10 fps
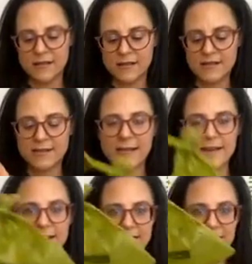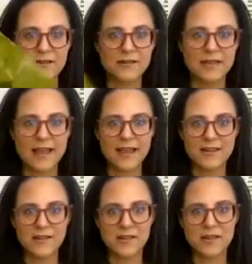slide it down, and
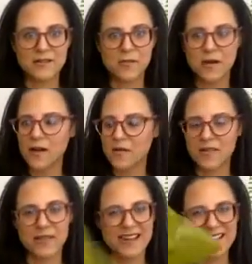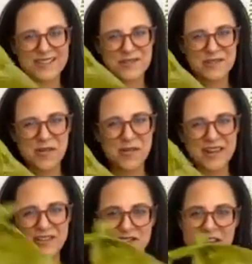you can walk with it. It's so
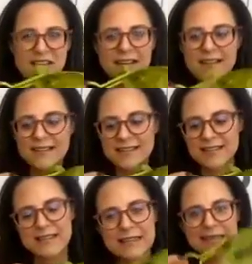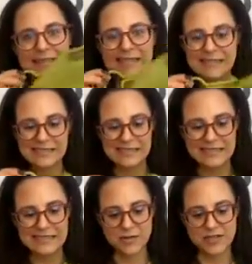ingenious. It's
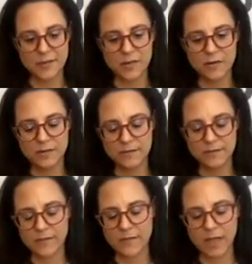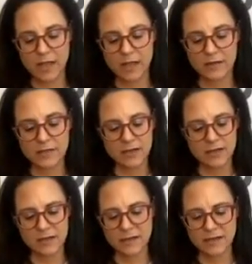so simple and
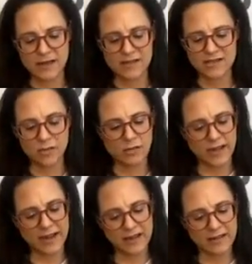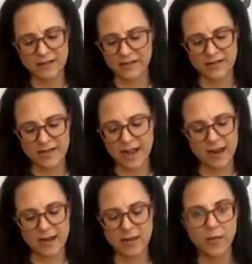so light. It doesn't add
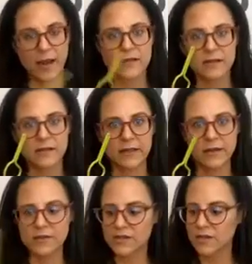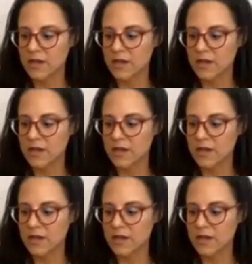any weight to the leash.